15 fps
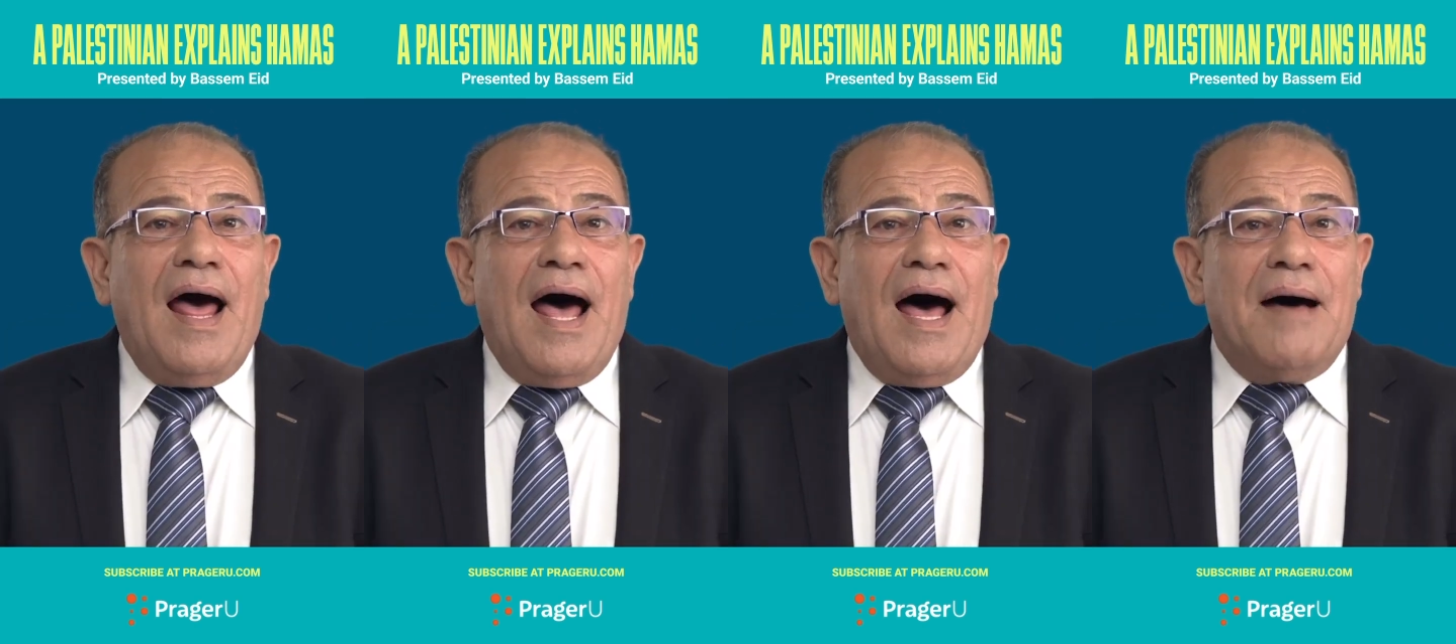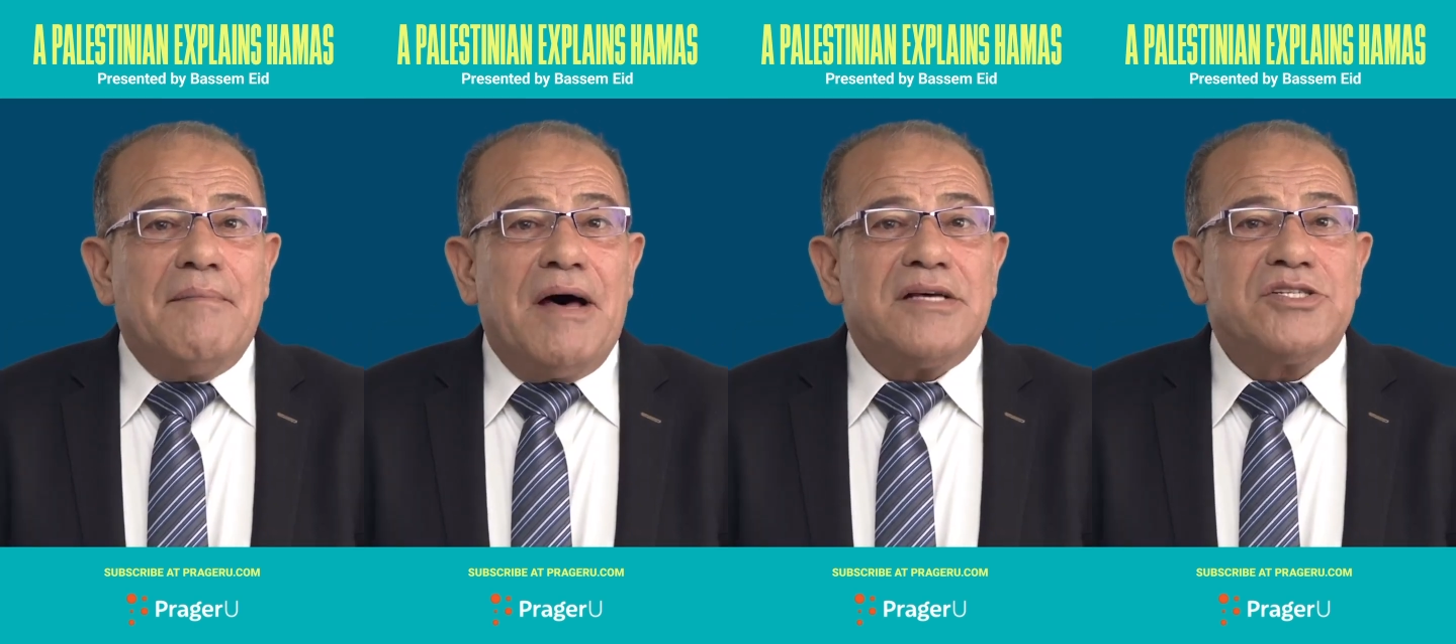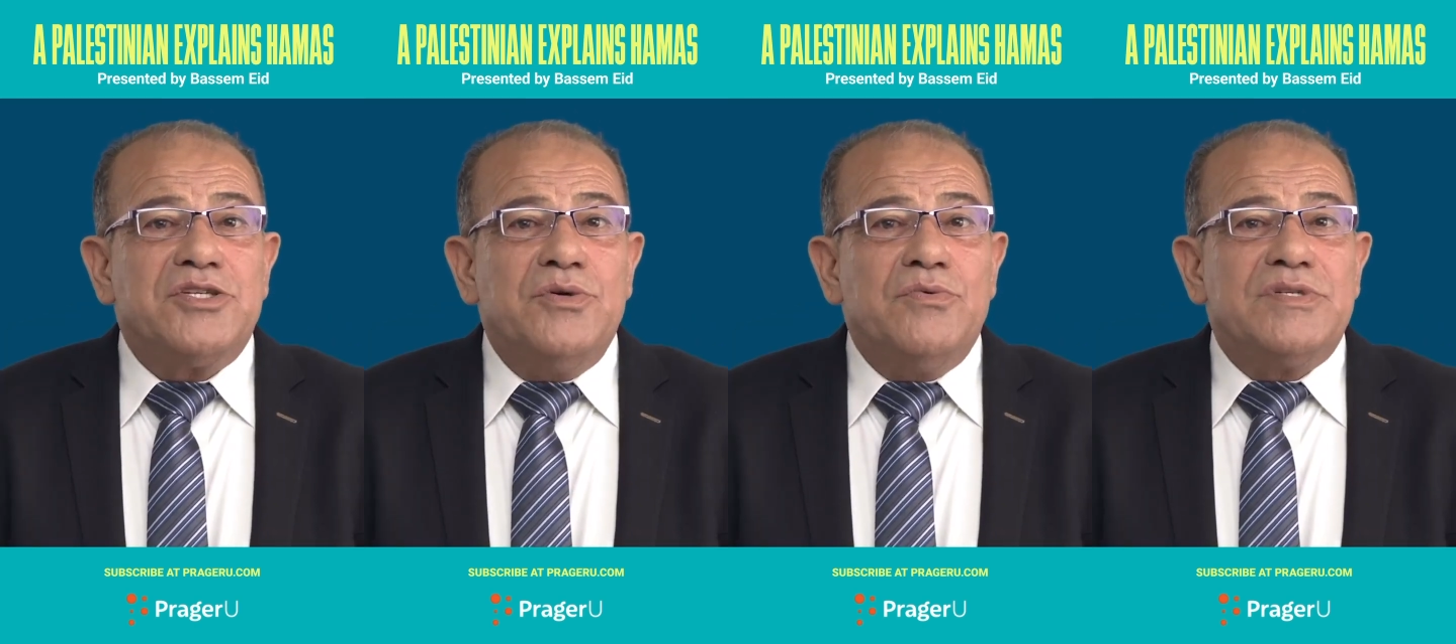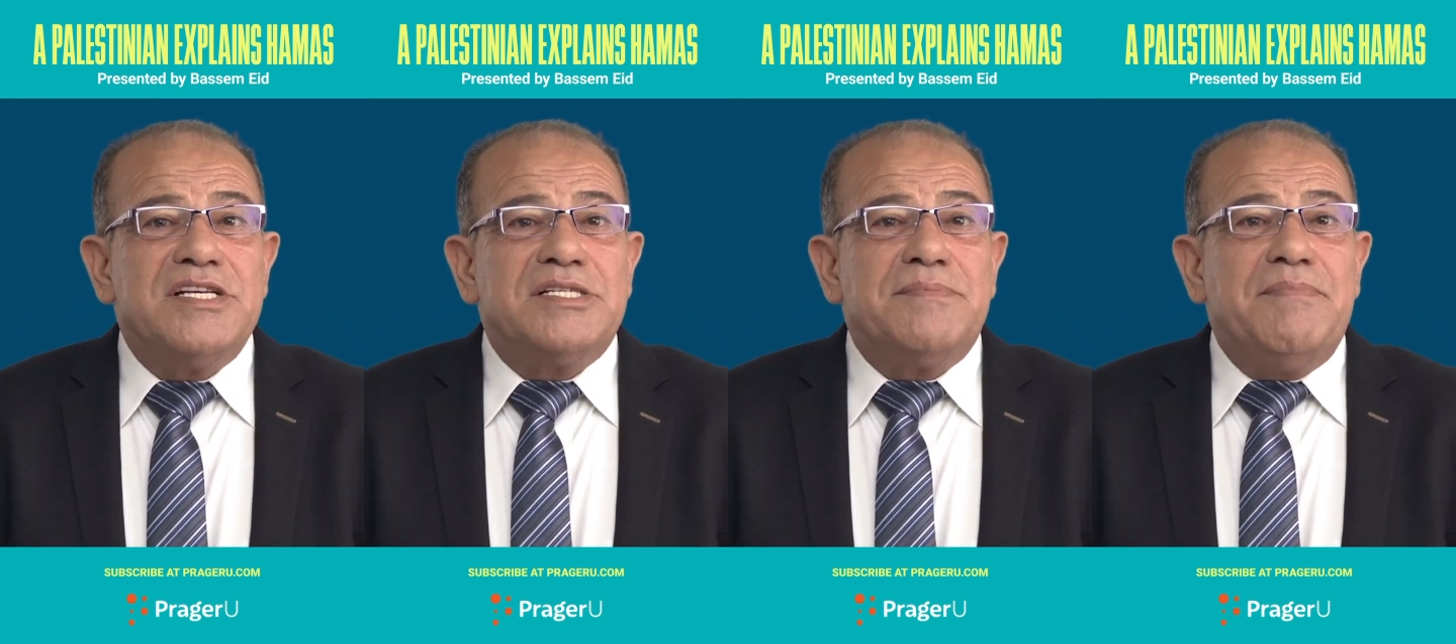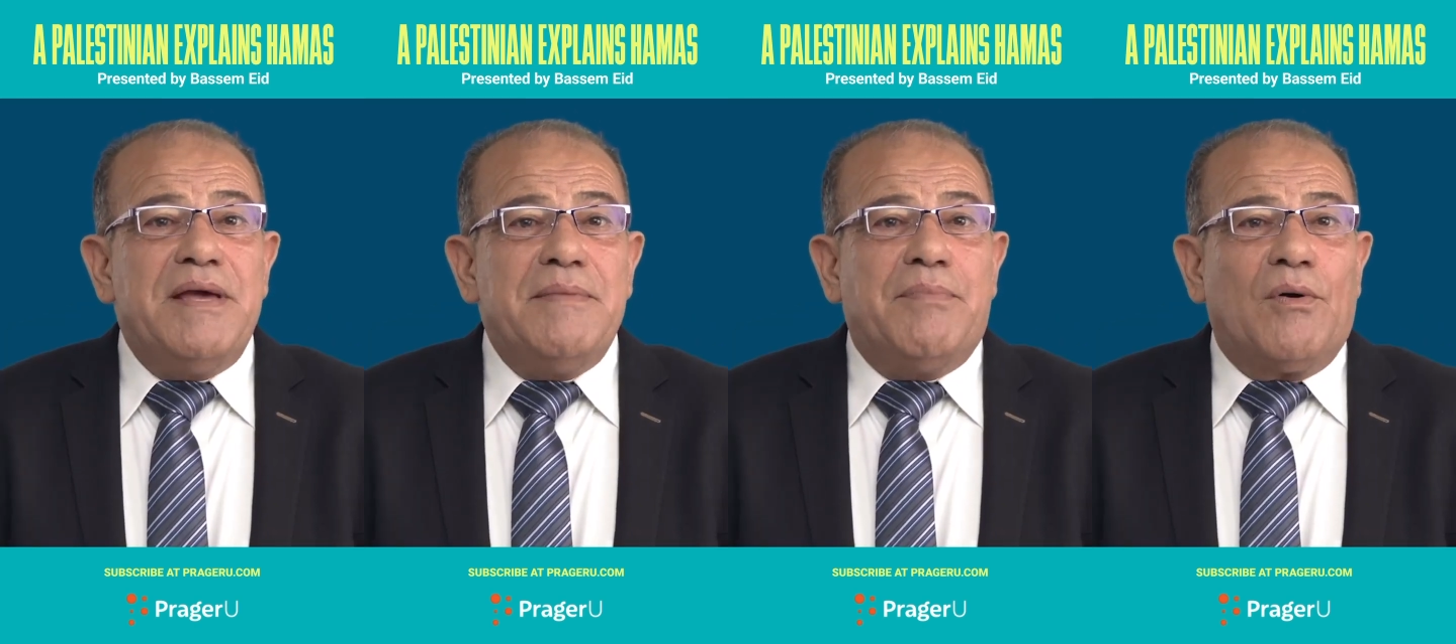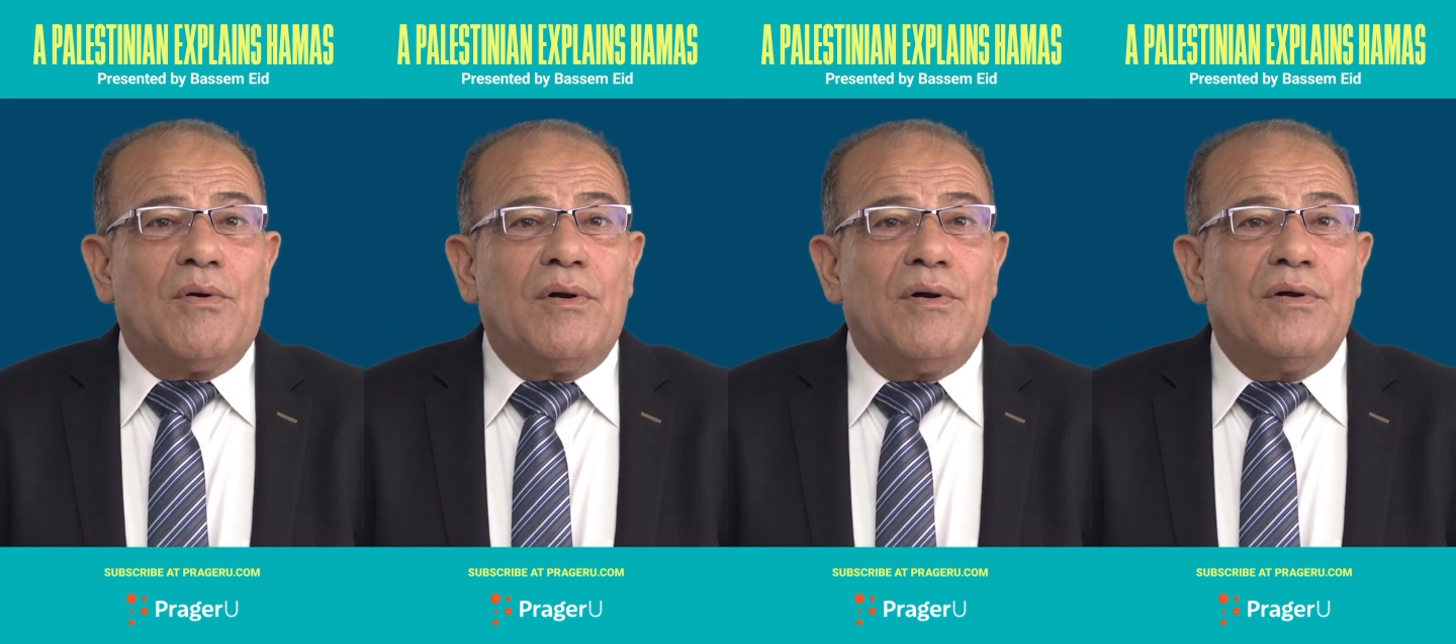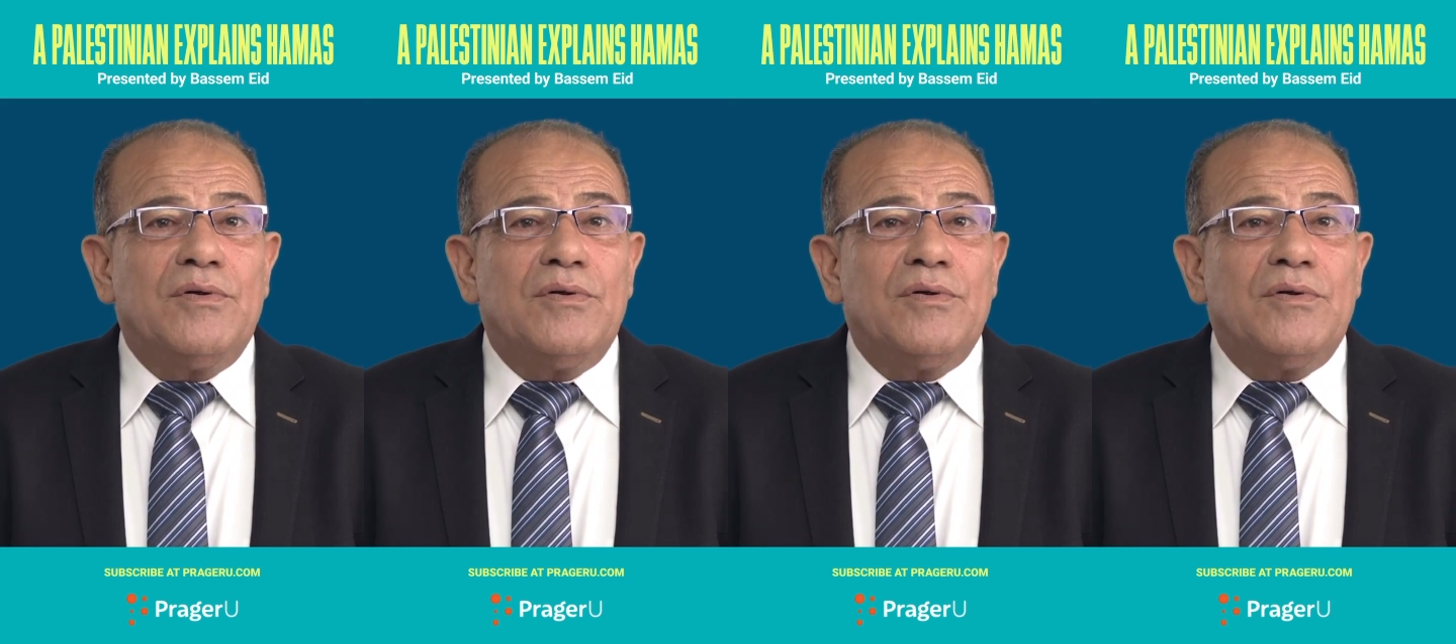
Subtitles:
Hamas uses people